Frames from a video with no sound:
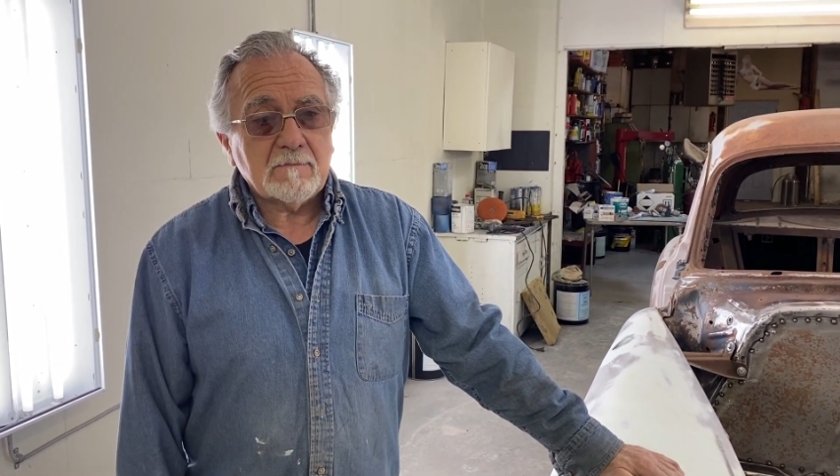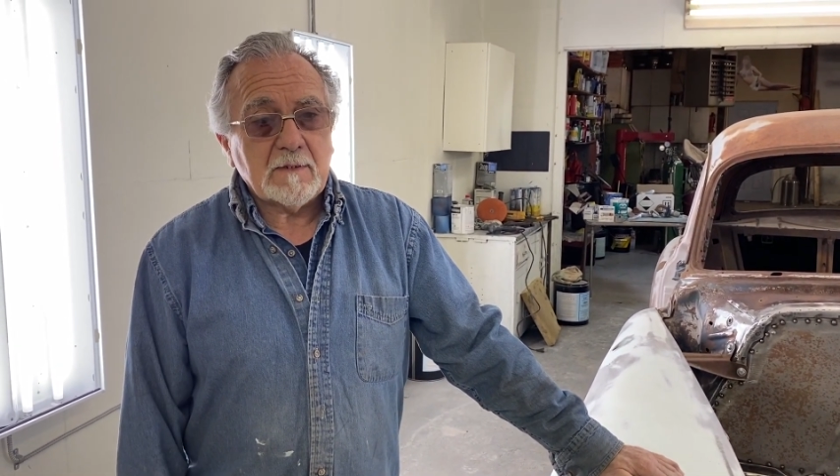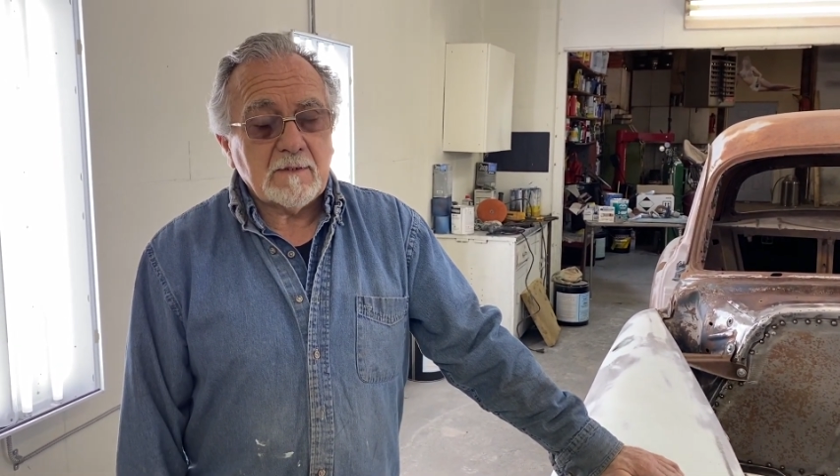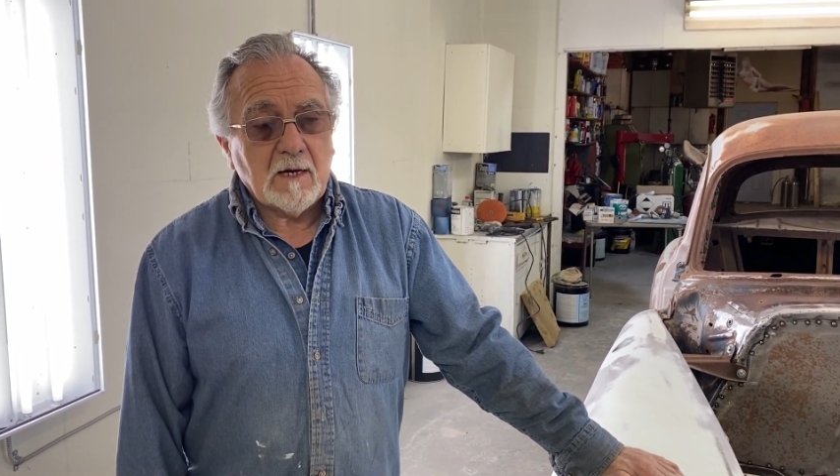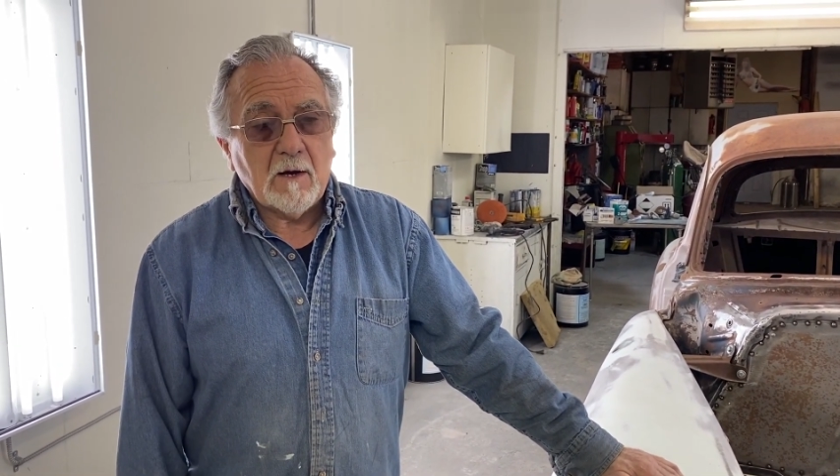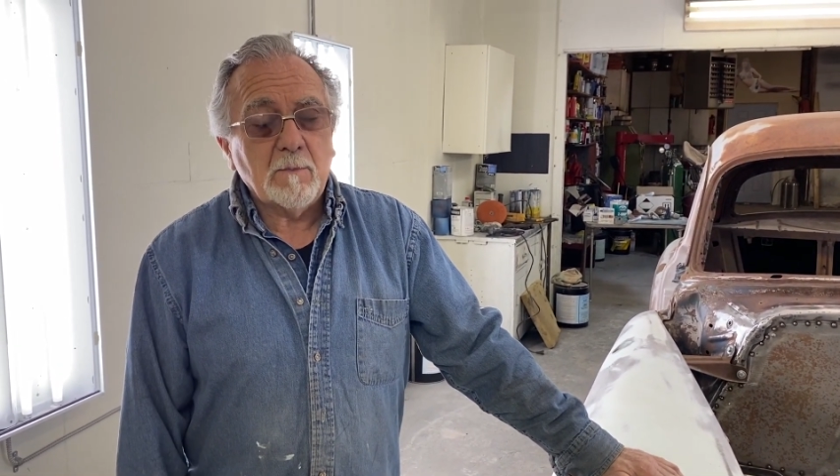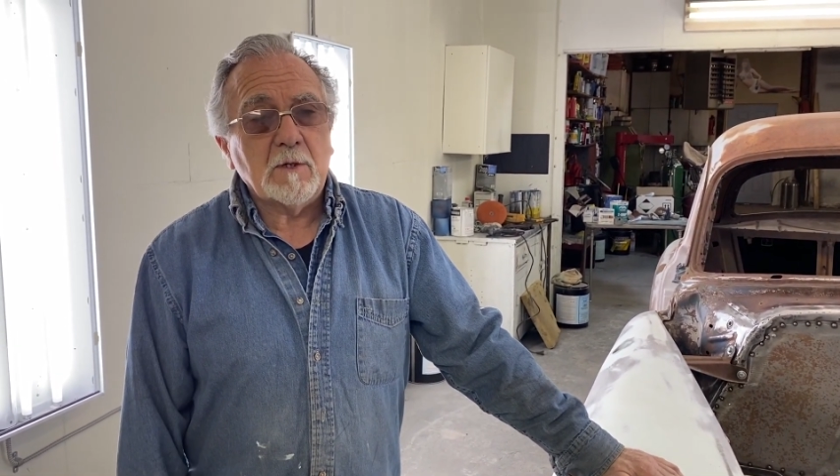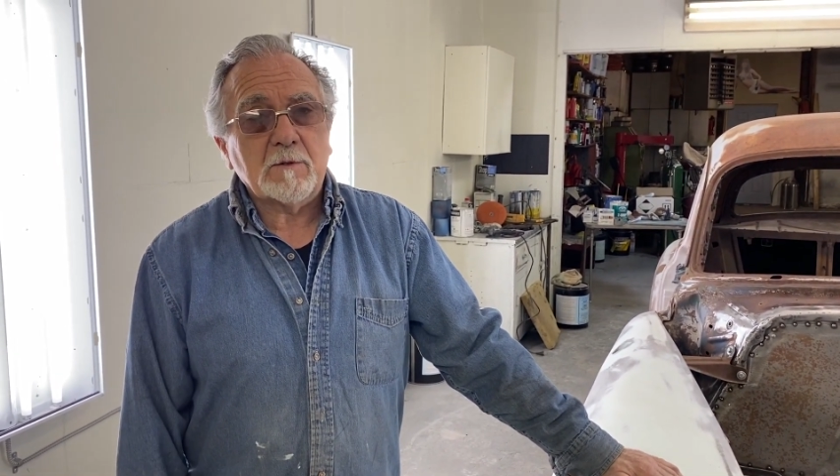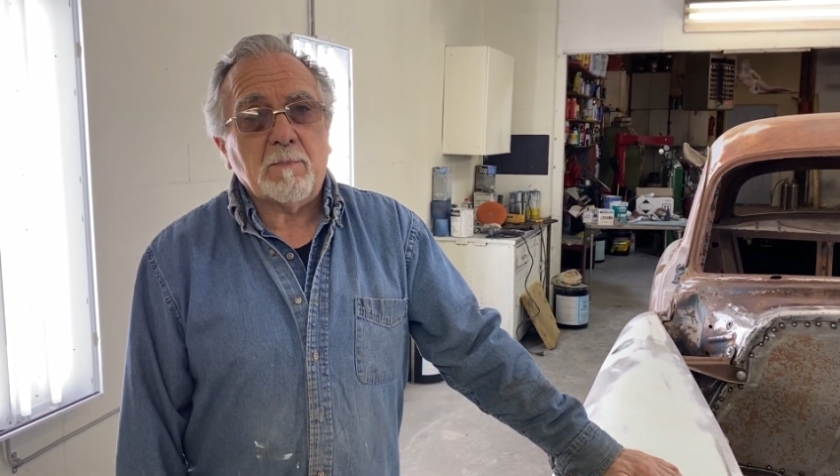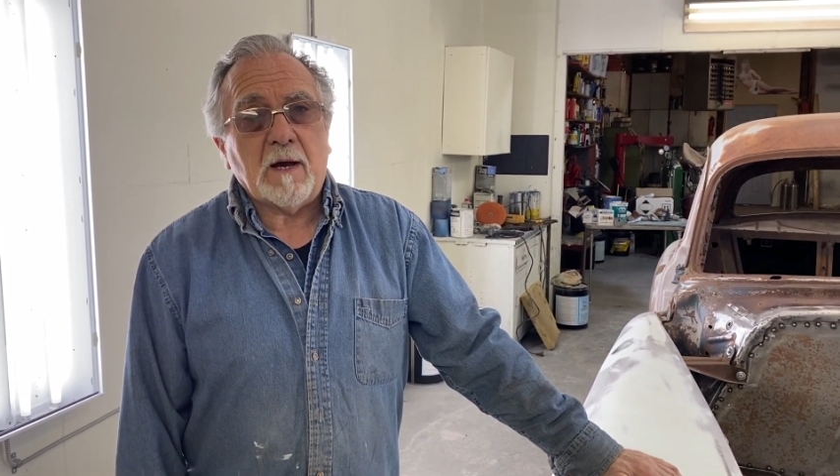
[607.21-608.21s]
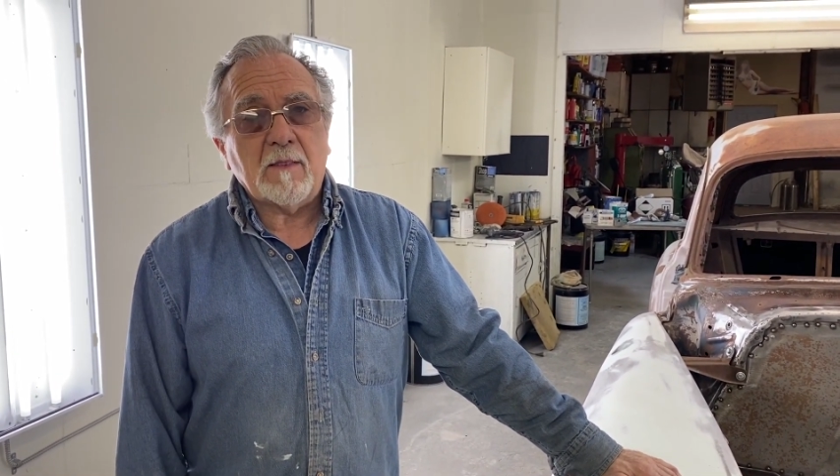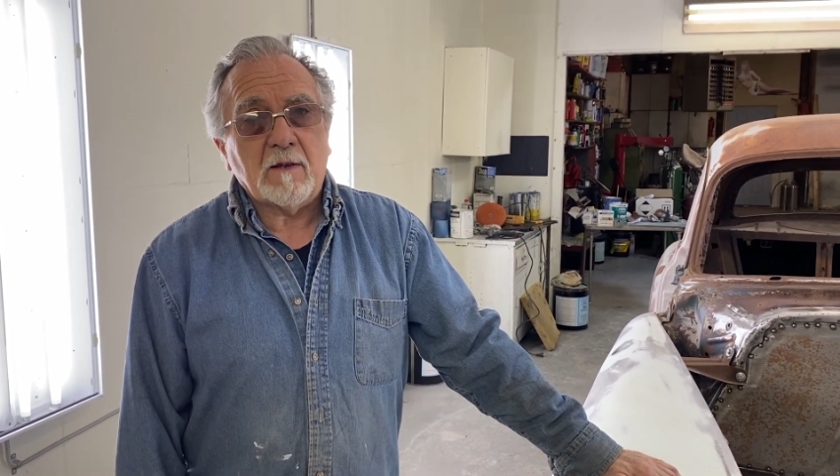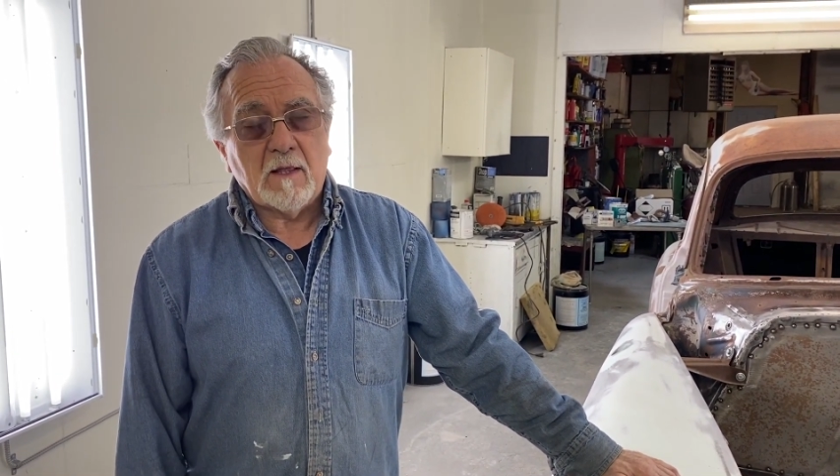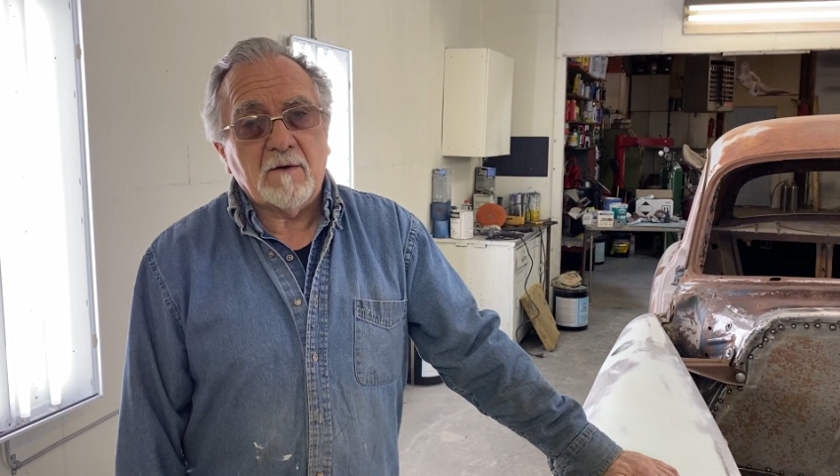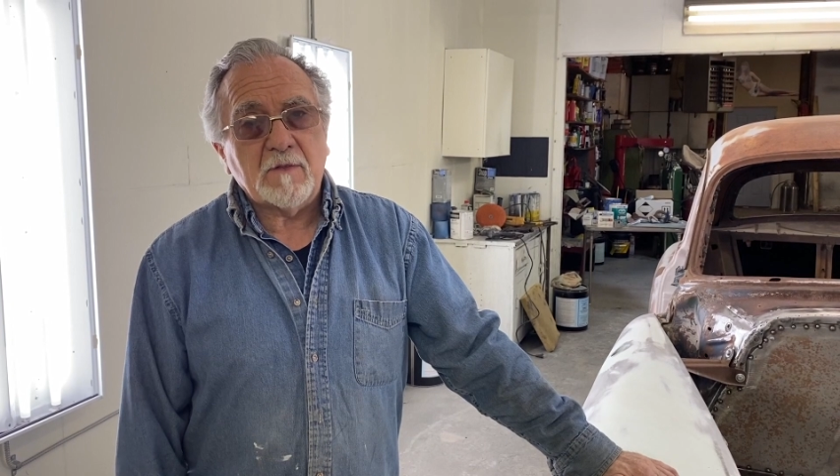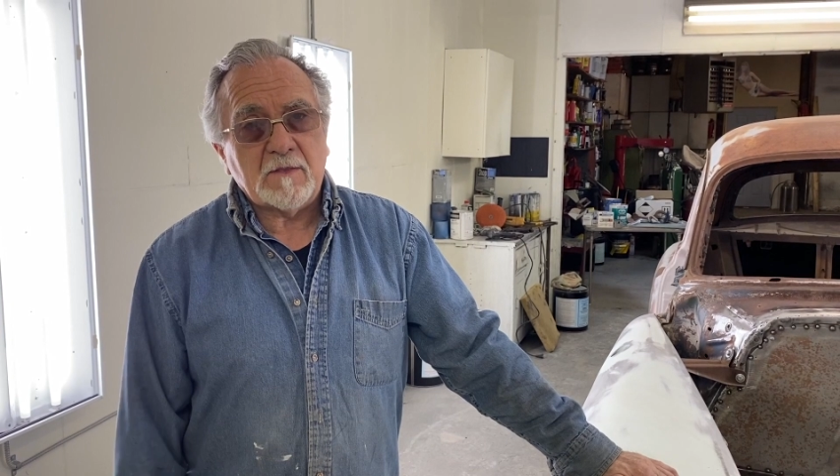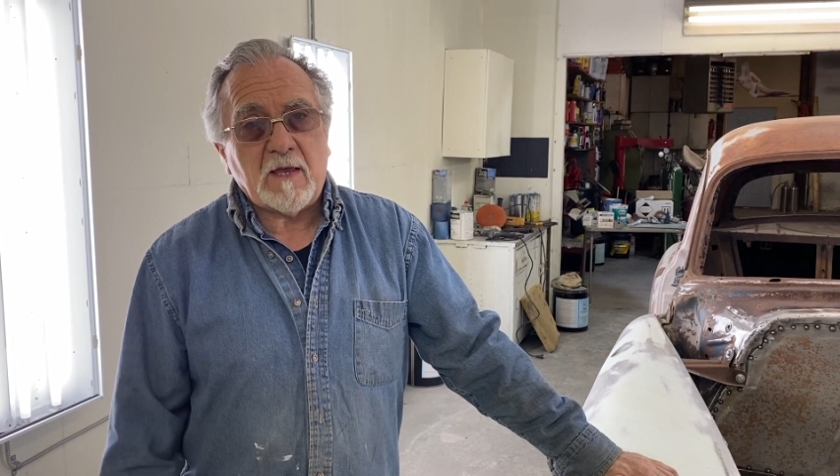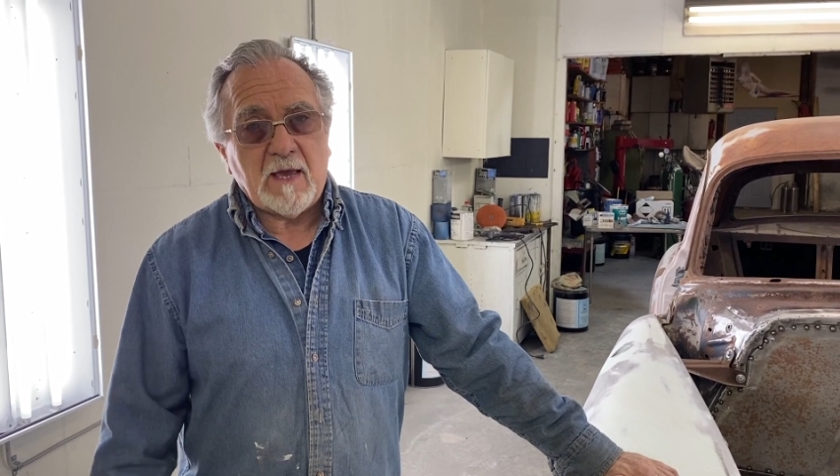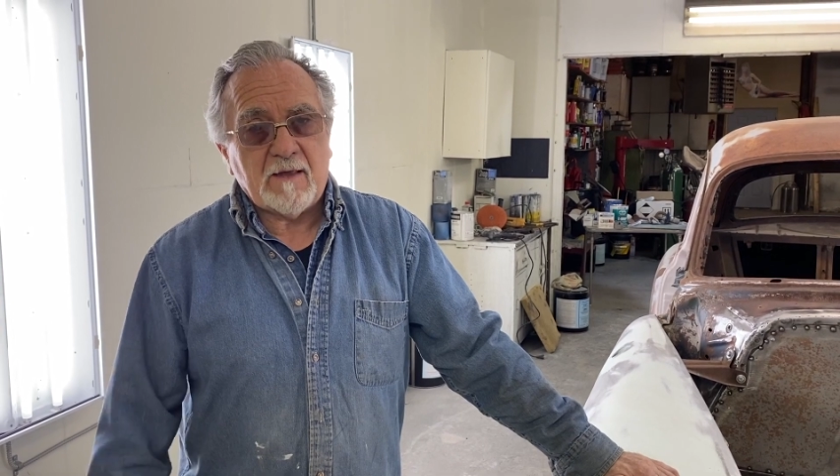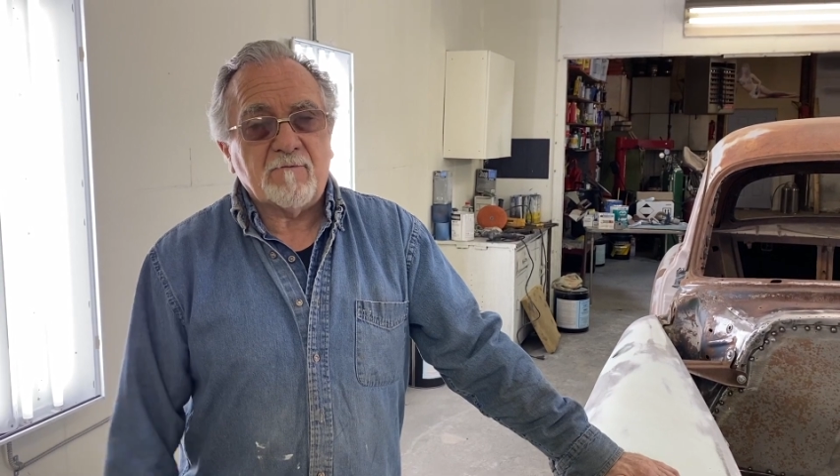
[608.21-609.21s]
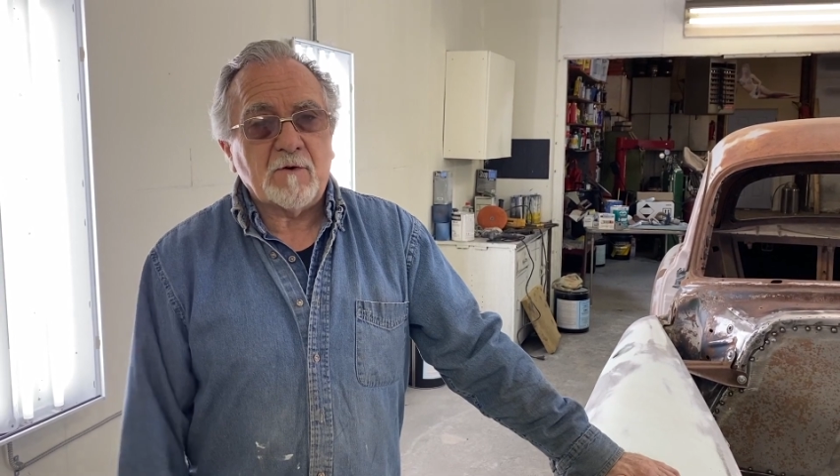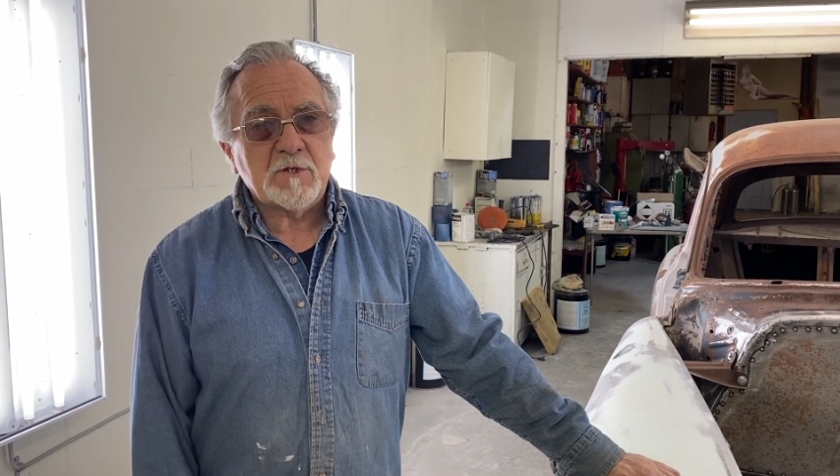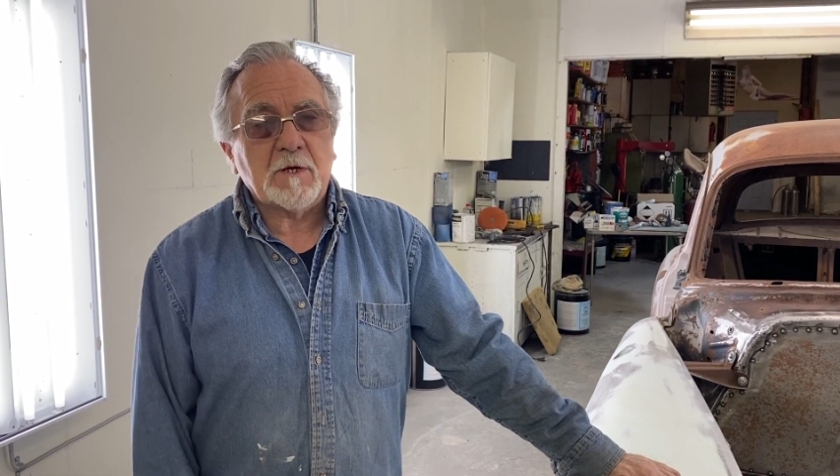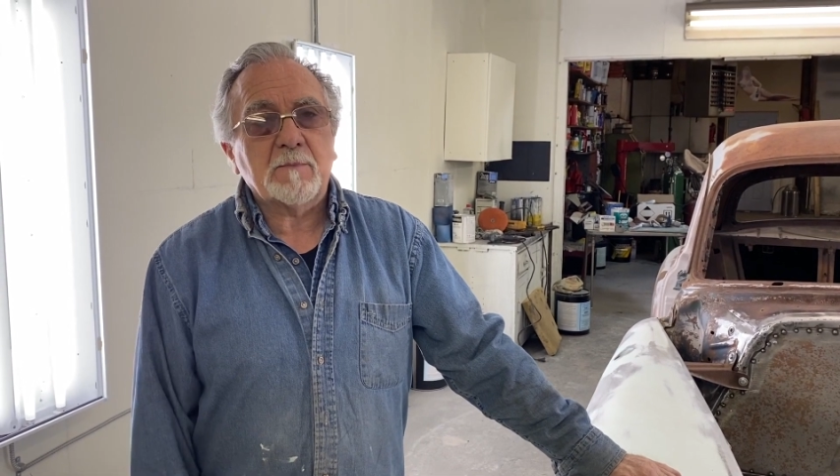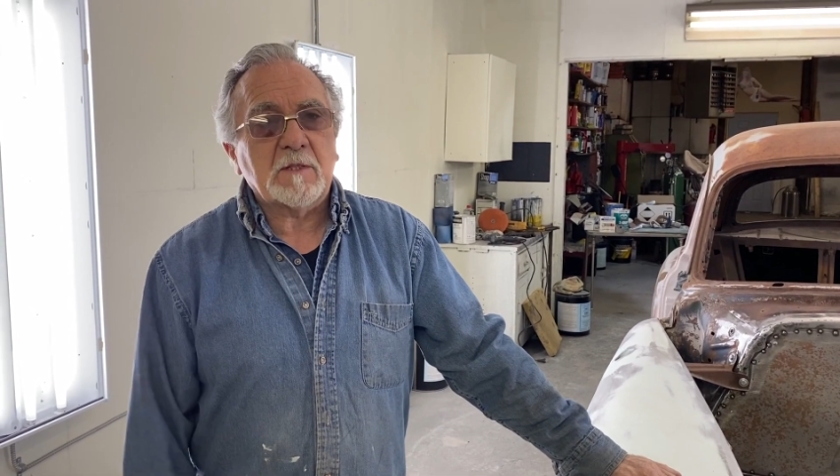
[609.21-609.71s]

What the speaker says: humbled by the love that they had for Jim,